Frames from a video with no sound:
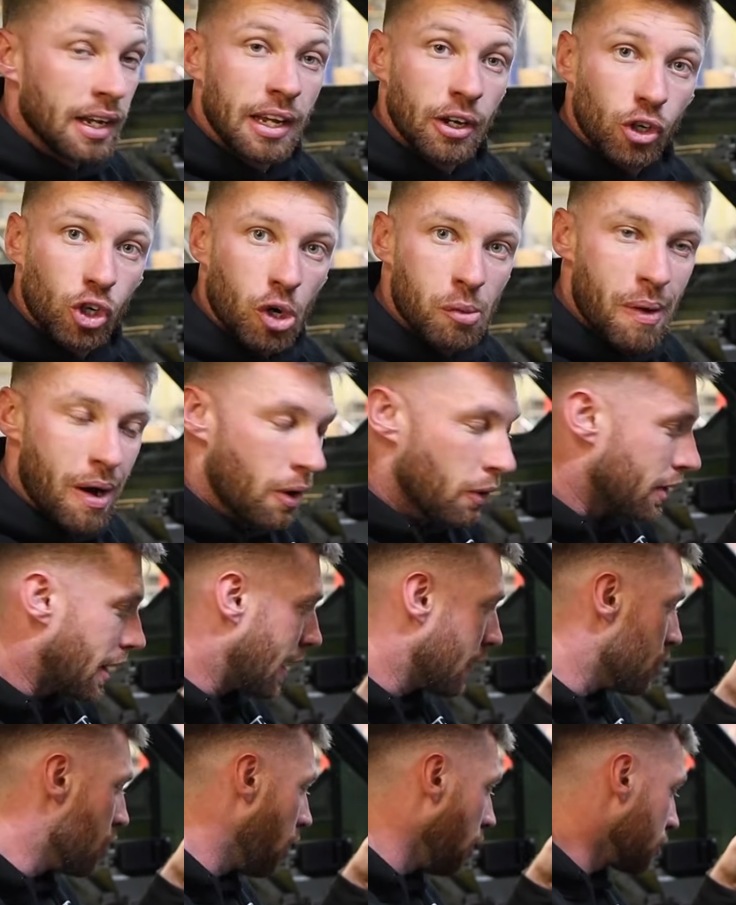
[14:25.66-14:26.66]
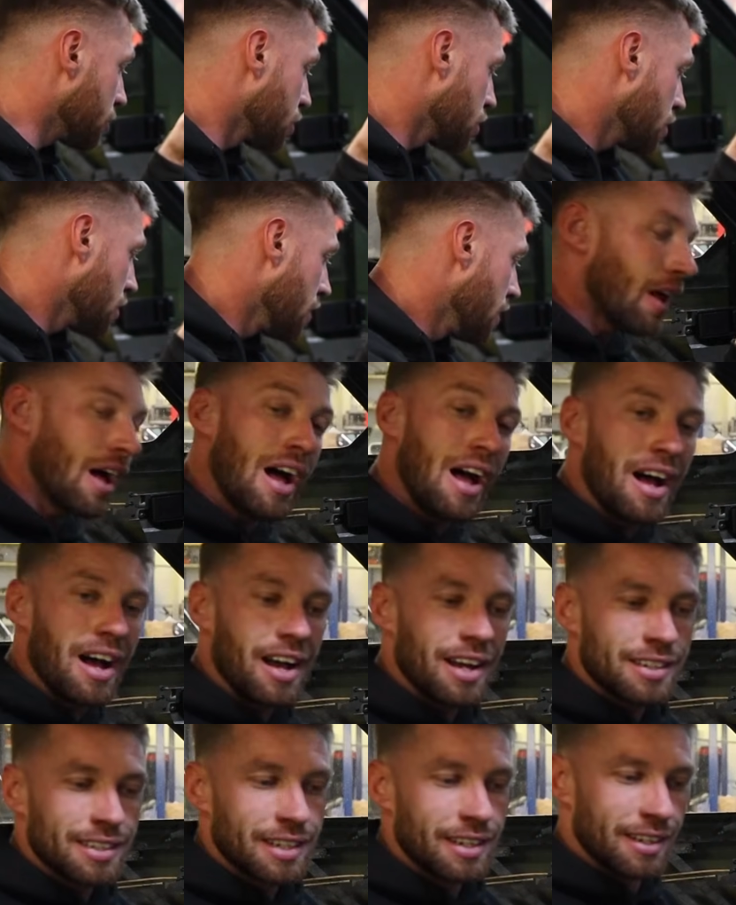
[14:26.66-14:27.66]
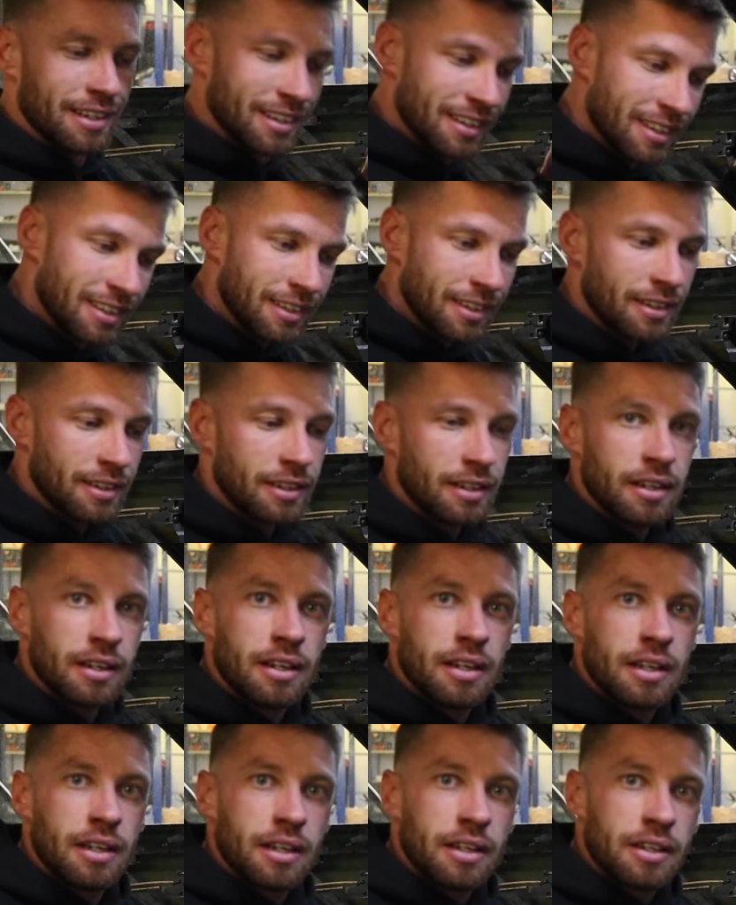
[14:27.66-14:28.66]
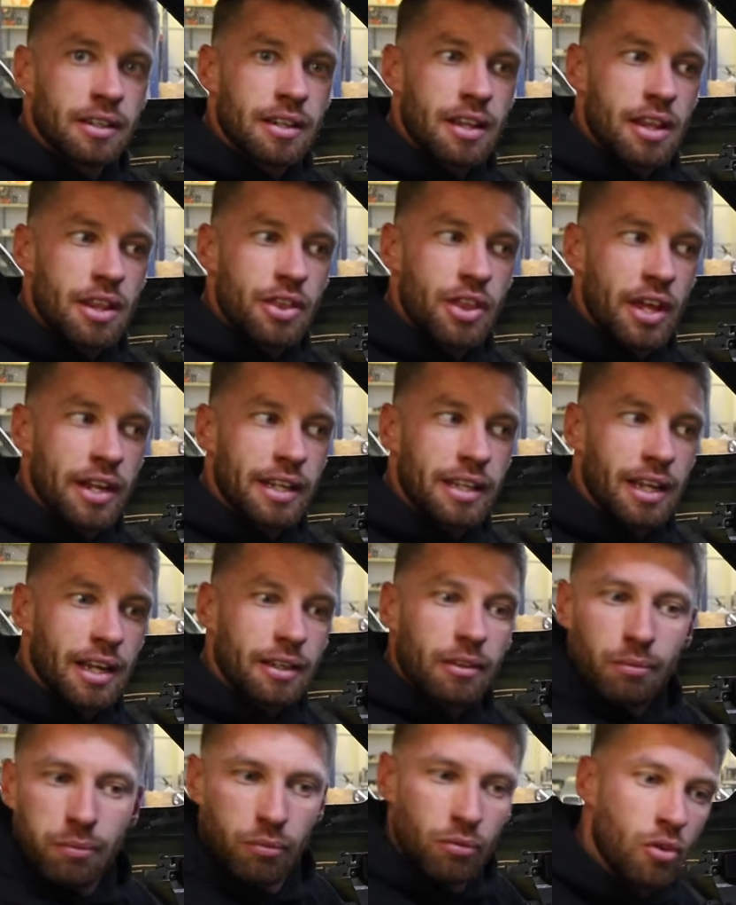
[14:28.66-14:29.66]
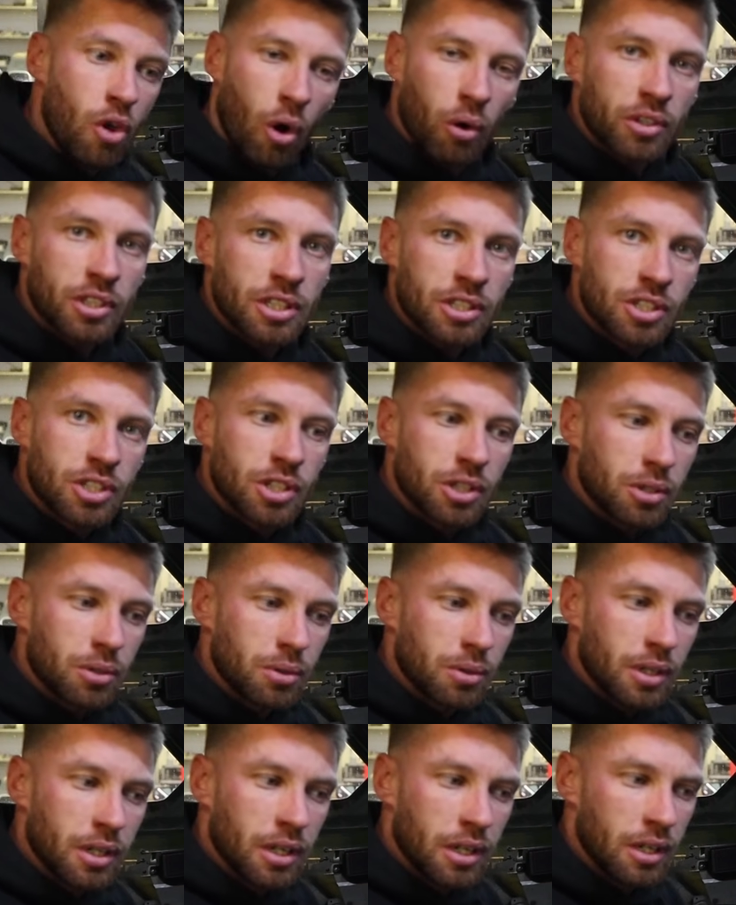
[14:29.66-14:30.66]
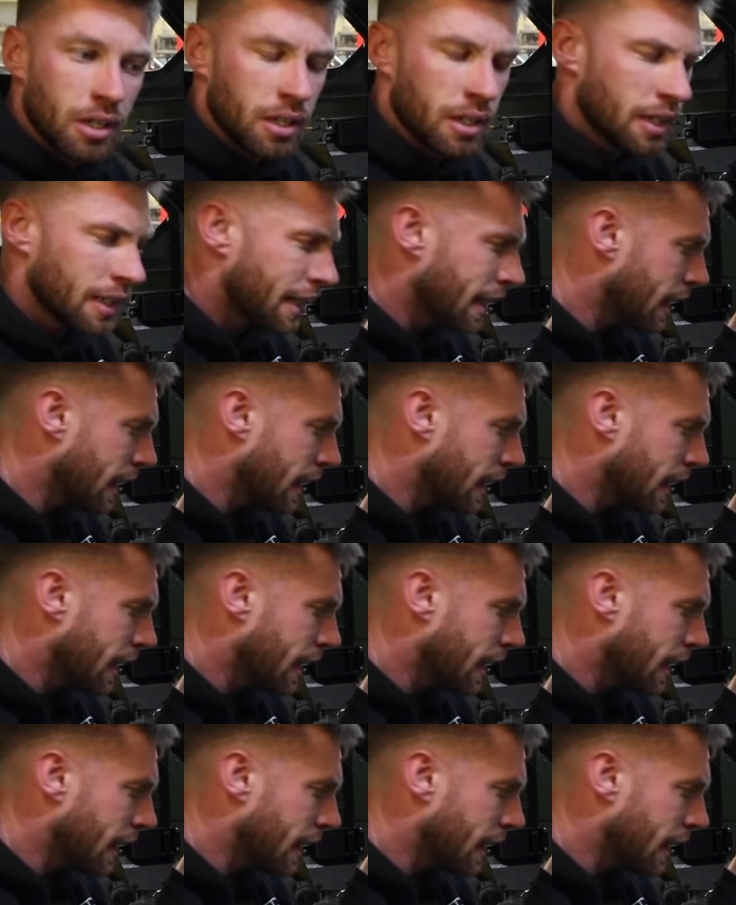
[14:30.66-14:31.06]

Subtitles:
it'll come out of that notch. Pull hard, then it like knocks into a